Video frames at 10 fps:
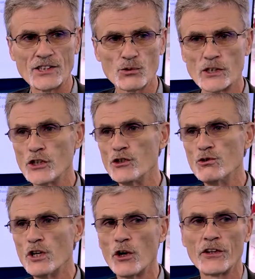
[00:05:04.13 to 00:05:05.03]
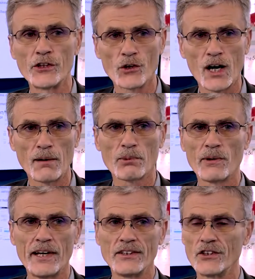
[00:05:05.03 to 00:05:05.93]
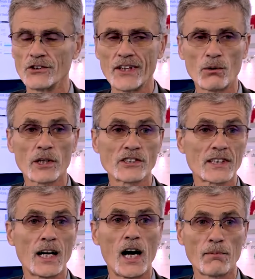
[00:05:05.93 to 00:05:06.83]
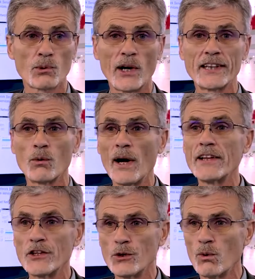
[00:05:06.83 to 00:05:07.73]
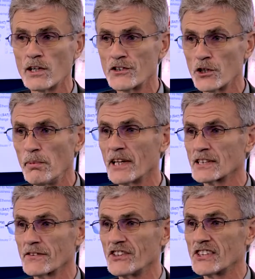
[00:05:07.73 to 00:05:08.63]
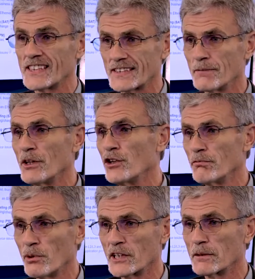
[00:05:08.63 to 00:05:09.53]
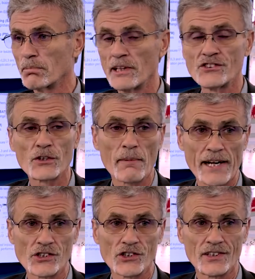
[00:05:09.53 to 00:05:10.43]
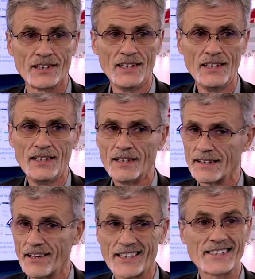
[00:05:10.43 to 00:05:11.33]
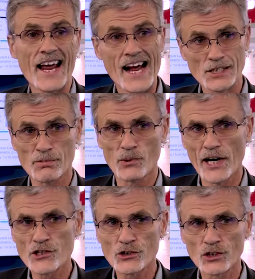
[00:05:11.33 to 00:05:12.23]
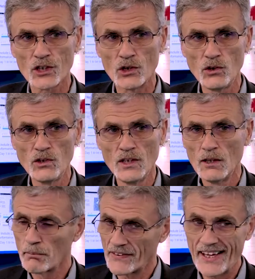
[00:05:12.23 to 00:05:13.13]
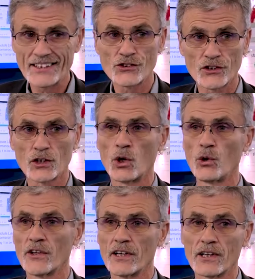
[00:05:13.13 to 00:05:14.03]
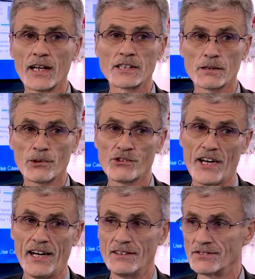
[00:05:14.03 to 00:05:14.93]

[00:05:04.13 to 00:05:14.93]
switch, and you know that your, operate, your network is going to operate the way that you want it to because of the system that you put in place to manage it. Now that's an aspirational goal, but that's the goal that our customers have.